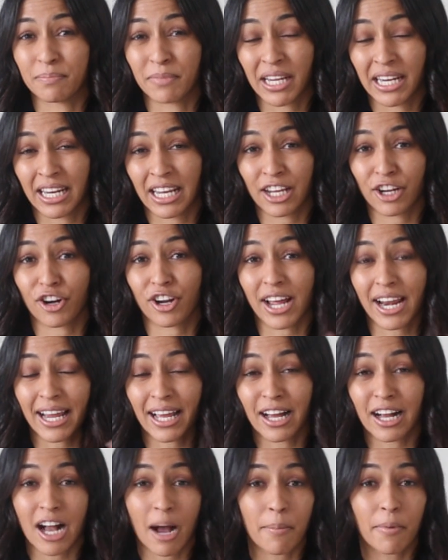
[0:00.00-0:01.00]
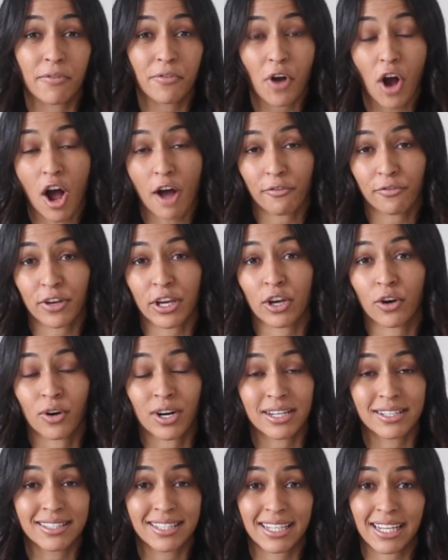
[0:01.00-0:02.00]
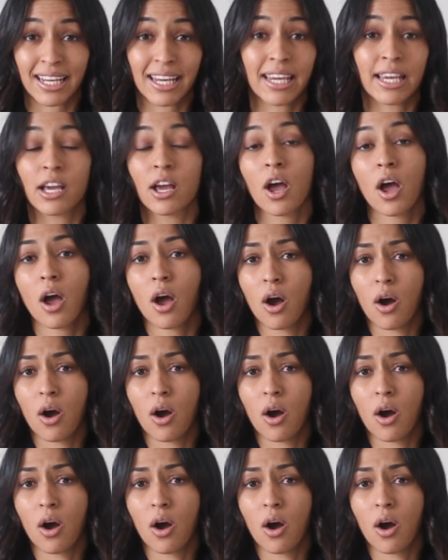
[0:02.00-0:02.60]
meaning you're getting a cup of coffee or a tea